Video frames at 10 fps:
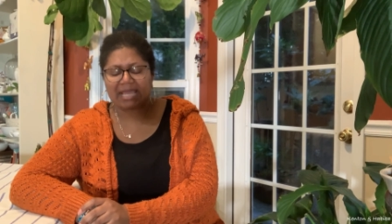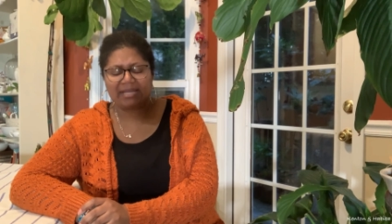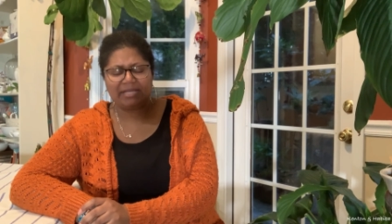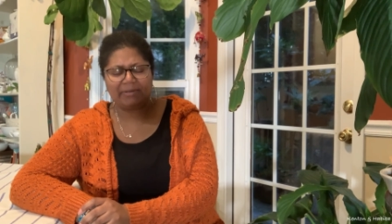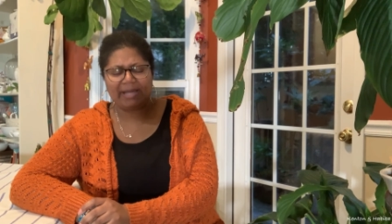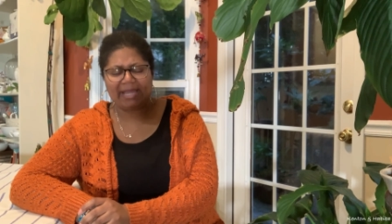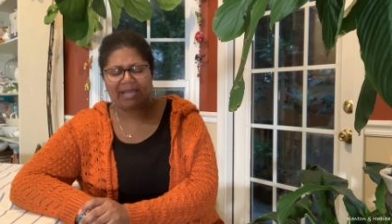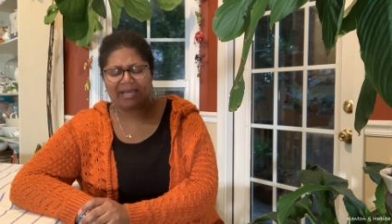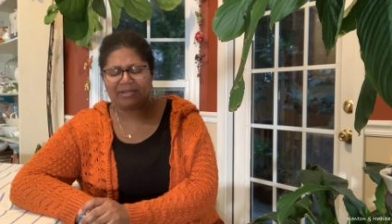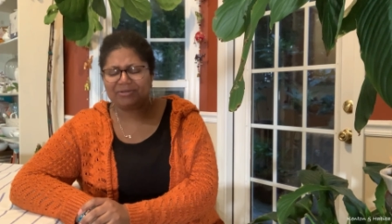and
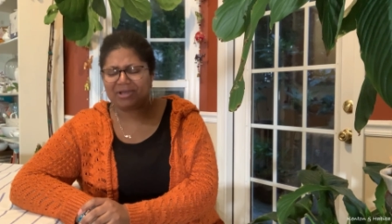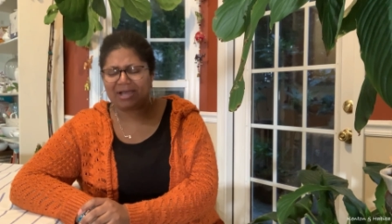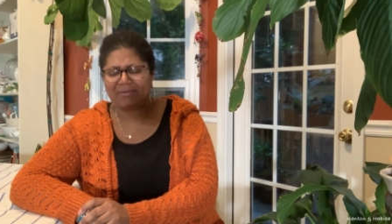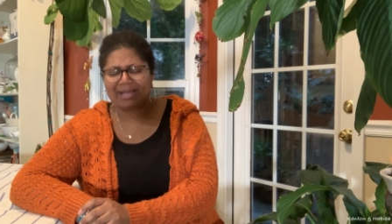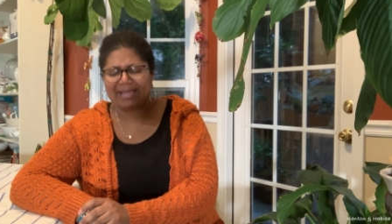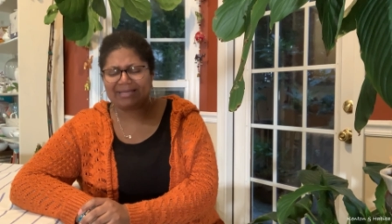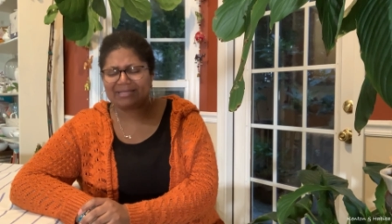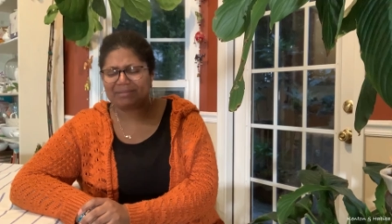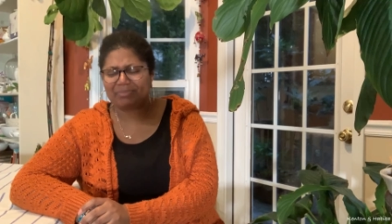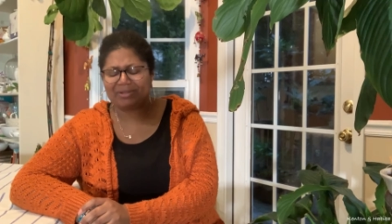anyway, I don't know how I
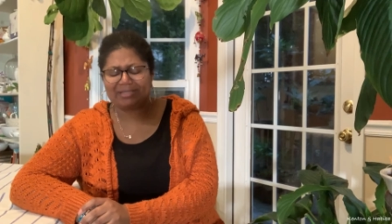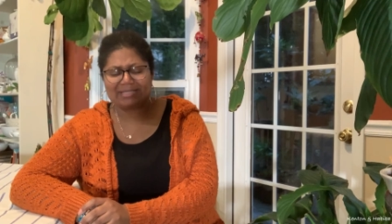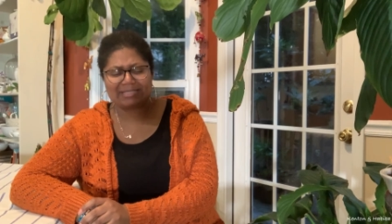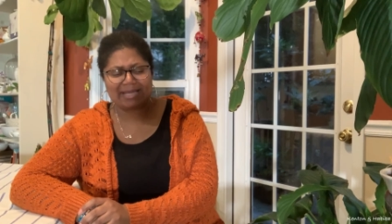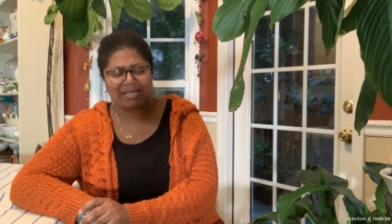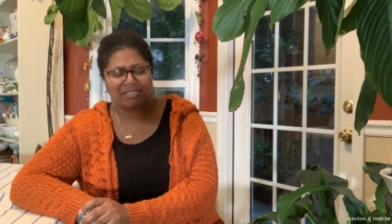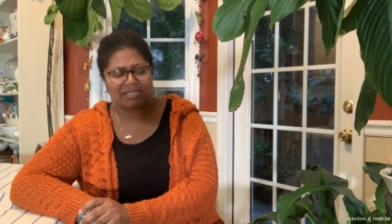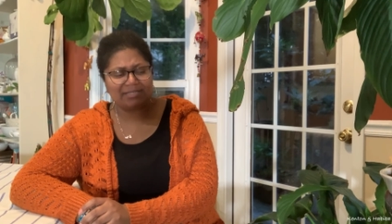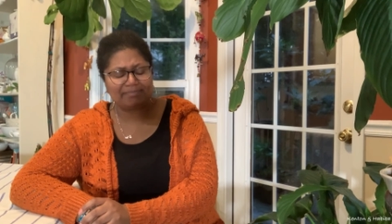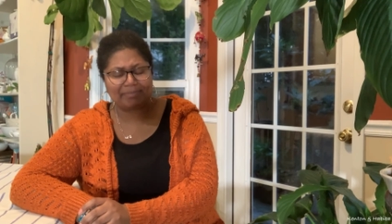ended up on this
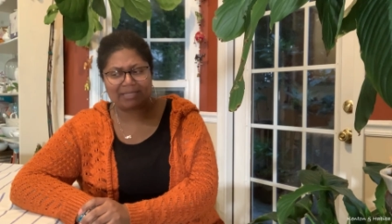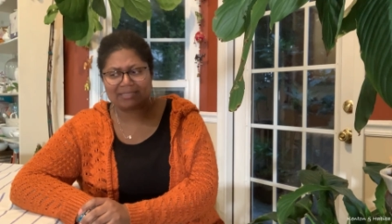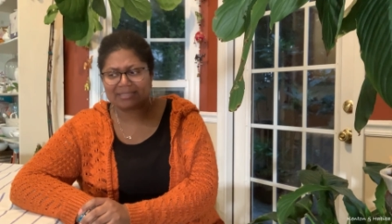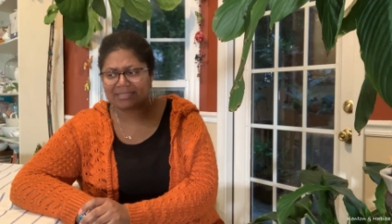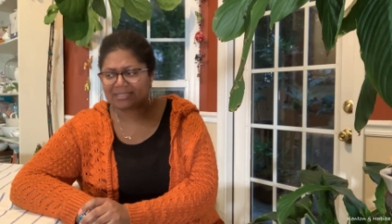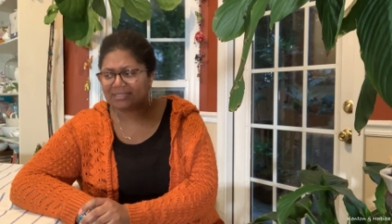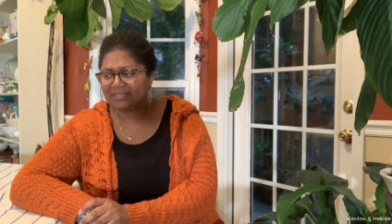tangent, but